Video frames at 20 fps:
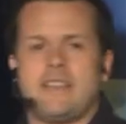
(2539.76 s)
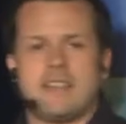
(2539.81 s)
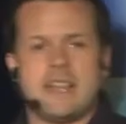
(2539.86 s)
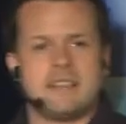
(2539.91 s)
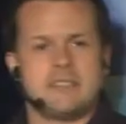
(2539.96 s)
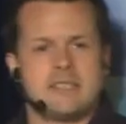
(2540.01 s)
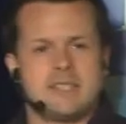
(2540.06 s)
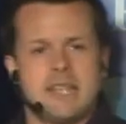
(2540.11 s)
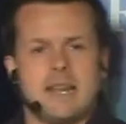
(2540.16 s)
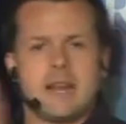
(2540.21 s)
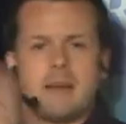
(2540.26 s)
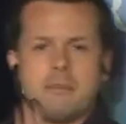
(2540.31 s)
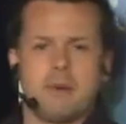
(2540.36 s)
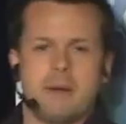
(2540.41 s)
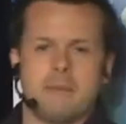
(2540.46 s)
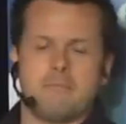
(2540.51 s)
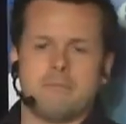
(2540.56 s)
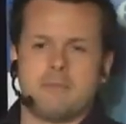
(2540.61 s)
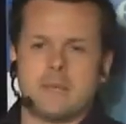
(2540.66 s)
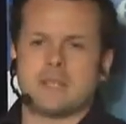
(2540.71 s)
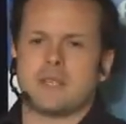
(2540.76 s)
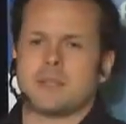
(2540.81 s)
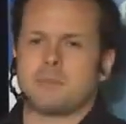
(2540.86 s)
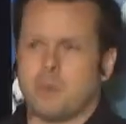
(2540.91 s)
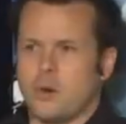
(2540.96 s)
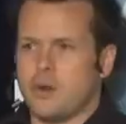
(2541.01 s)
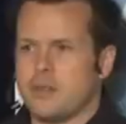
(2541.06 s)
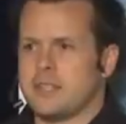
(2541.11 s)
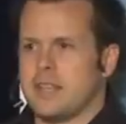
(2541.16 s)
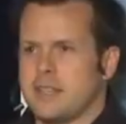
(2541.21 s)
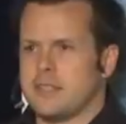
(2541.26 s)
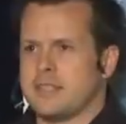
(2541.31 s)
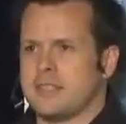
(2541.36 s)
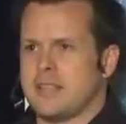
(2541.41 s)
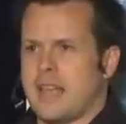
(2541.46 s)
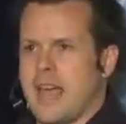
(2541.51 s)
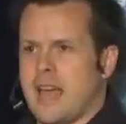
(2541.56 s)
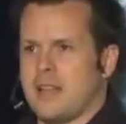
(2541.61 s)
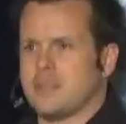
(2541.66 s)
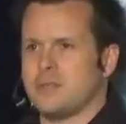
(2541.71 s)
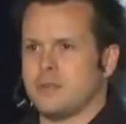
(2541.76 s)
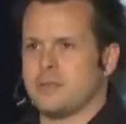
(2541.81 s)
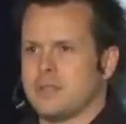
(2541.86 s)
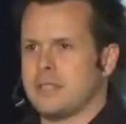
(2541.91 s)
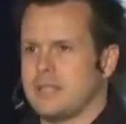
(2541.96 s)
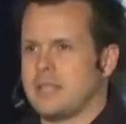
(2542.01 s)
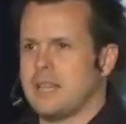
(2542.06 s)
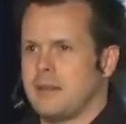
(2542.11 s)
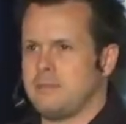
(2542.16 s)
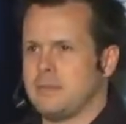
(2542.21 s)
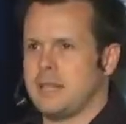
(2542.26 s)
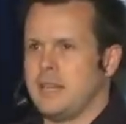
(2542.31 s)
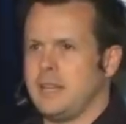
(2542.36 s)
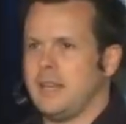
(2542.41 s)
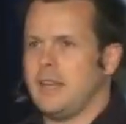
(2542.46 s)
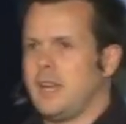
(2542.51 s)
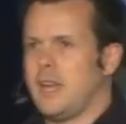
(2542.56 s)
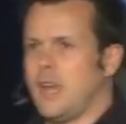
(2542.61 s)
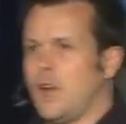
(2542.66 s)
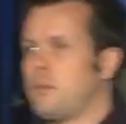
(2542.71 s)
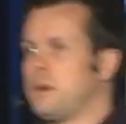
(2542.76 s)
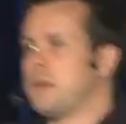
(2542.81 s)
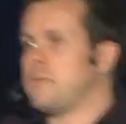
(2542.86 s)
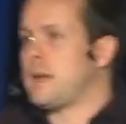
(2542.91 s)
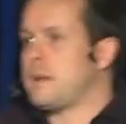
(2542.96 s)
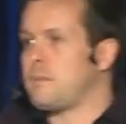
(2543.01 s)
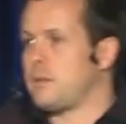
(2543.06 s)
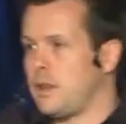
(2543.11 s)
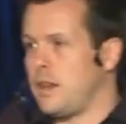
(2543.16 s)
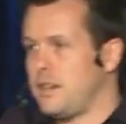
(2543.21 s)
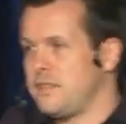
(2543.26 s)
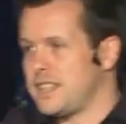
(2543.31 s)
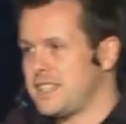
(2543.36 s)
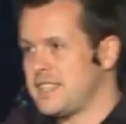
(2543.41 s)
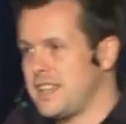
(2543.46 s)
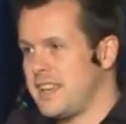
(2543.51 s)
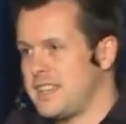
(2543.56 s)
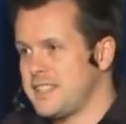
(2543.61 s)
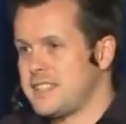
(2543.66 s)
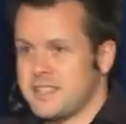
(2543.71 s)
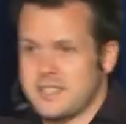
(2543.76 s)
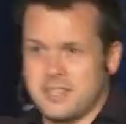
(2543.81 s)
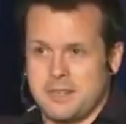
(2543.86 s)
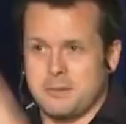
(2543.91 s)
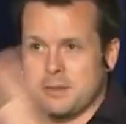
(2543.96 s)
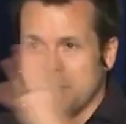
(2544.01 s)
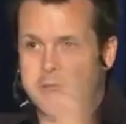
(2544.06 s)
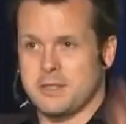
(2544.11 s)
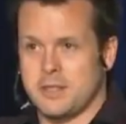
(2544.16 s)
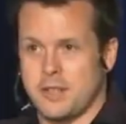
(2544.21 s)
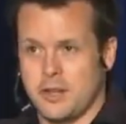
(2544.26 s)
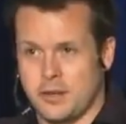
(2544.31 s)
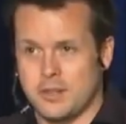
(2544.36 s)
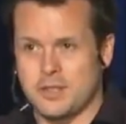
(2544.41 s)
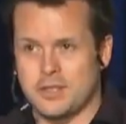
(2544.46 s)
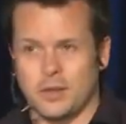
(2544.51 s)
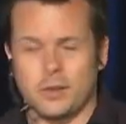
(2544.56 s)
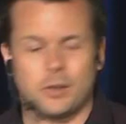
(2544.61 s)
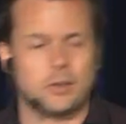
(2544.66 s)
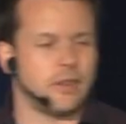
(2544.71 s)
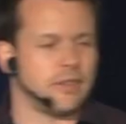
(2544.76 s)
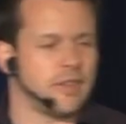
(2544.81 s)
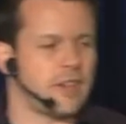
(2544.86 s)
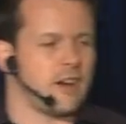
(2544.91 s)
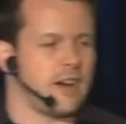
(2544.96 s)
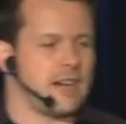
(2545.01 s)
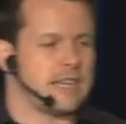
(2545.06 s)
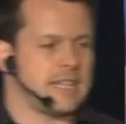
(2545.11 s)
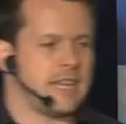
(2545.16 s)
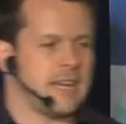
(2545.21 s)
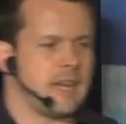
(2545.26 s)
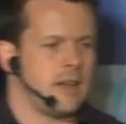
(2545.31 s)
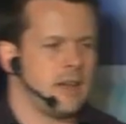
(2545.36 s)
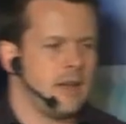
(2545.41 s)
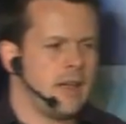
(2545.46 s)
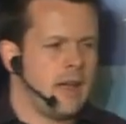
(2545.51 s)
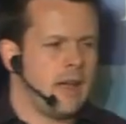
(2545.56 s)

and then set up a business process outsourcing company helping people overseas because he was, you know, sold on the idea.